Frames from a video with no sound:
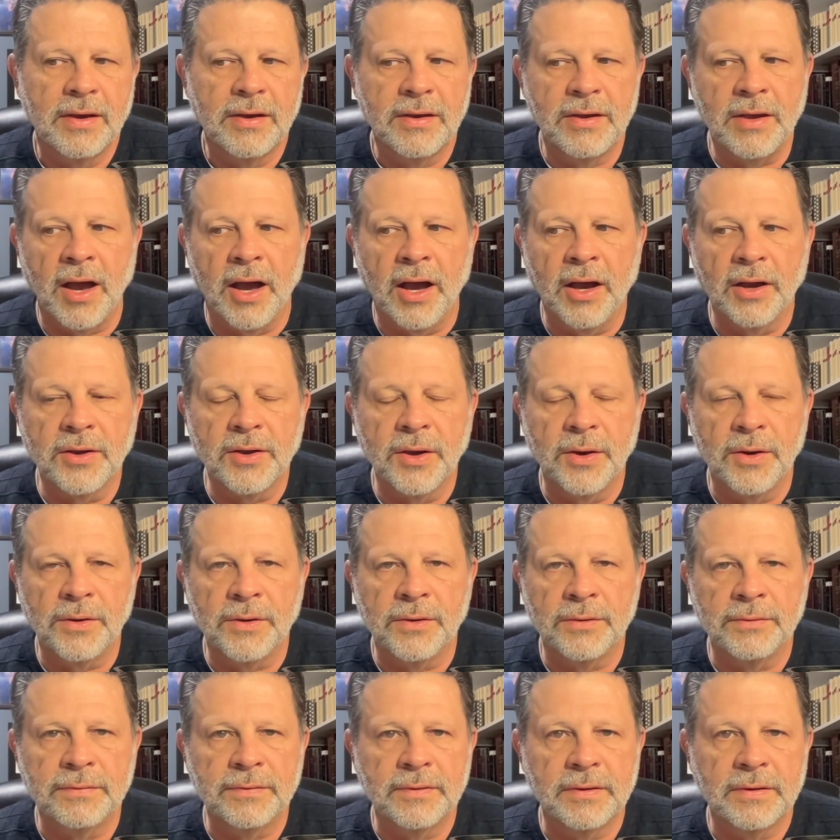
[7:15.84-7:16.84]

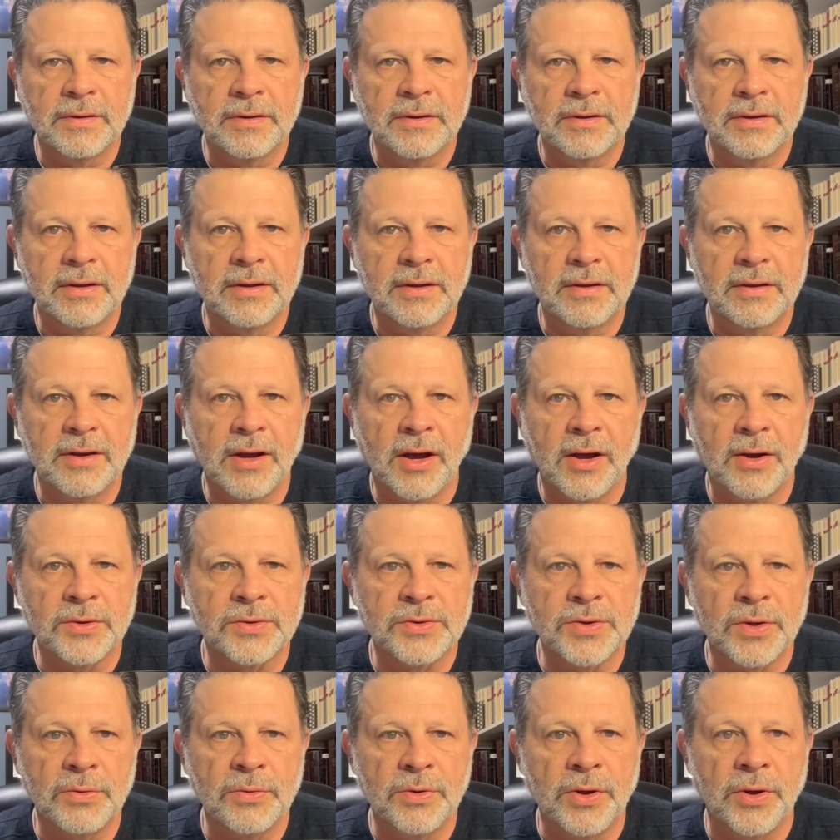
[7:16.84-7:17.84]
Yaakov
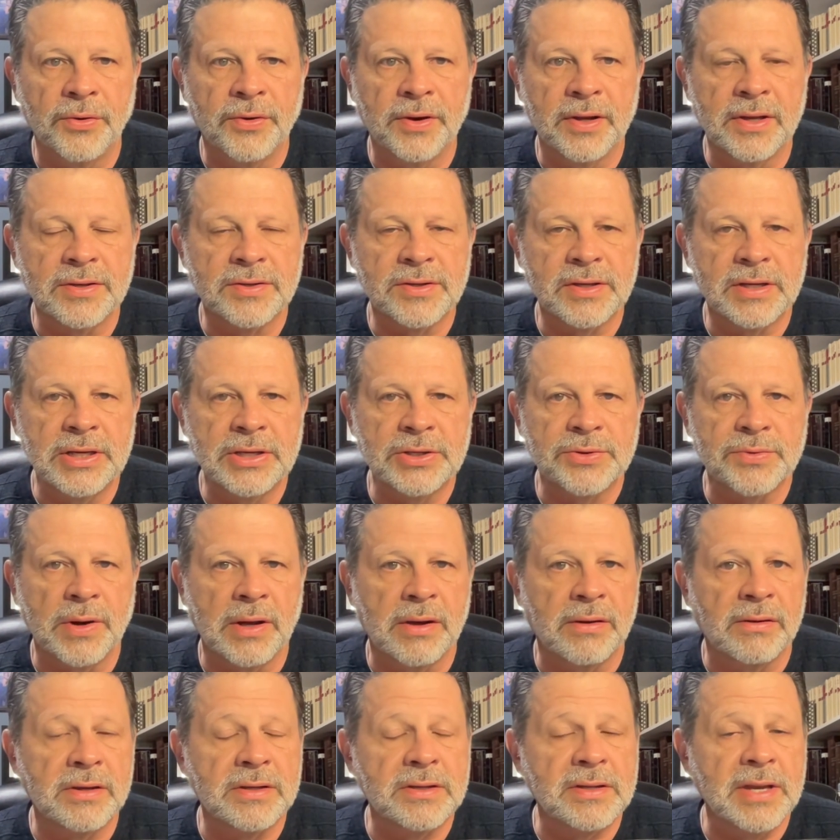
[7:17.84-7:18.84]
also known as
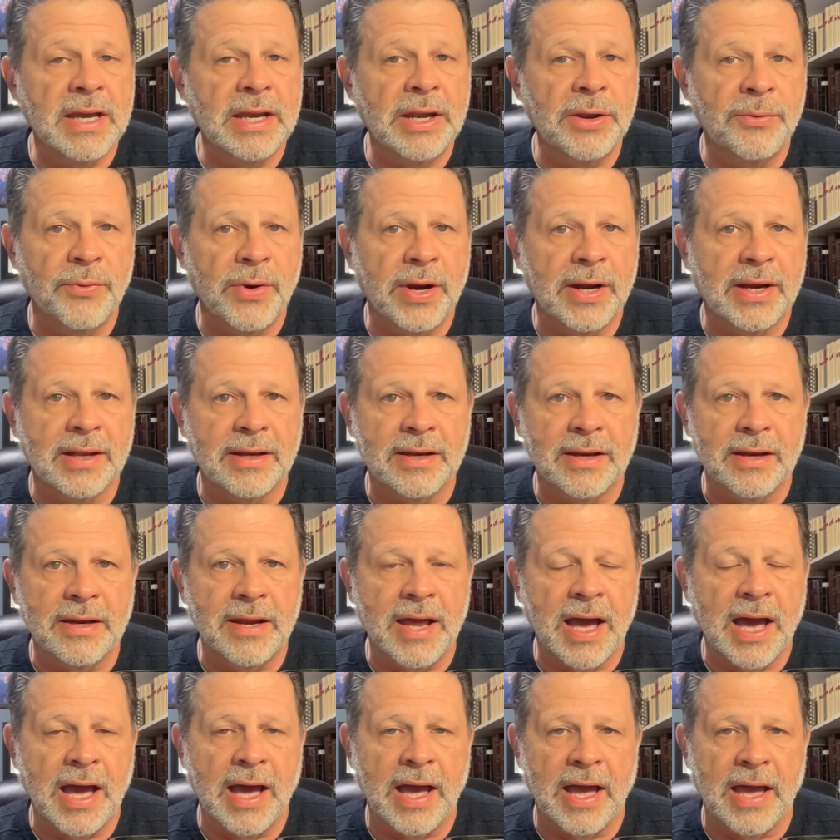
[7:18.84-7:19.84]
Israel, is getting ready to
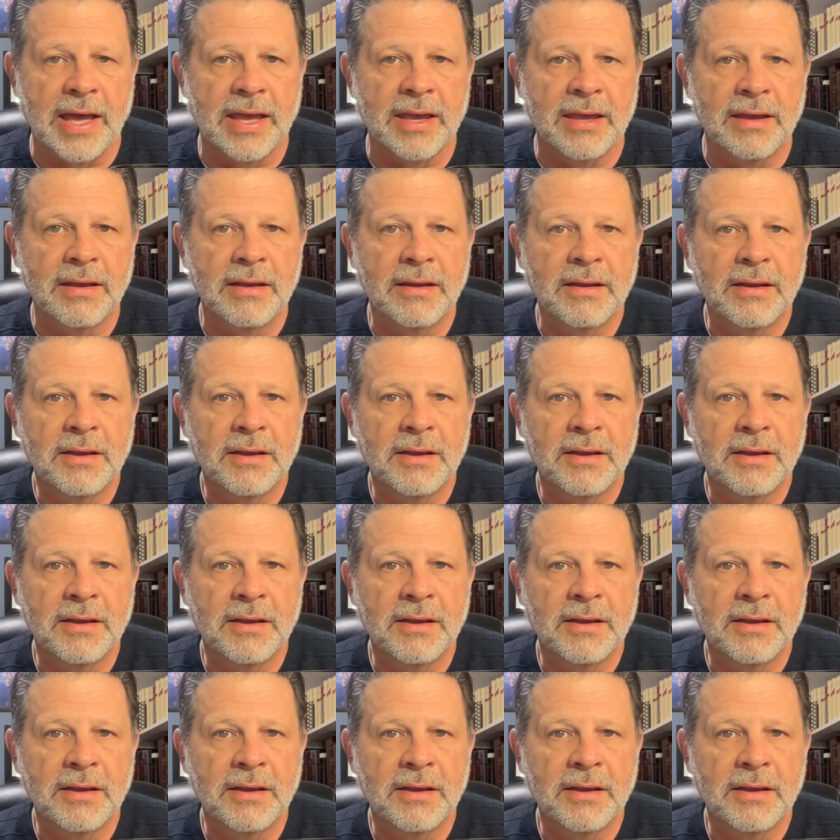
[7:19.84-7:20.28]
die.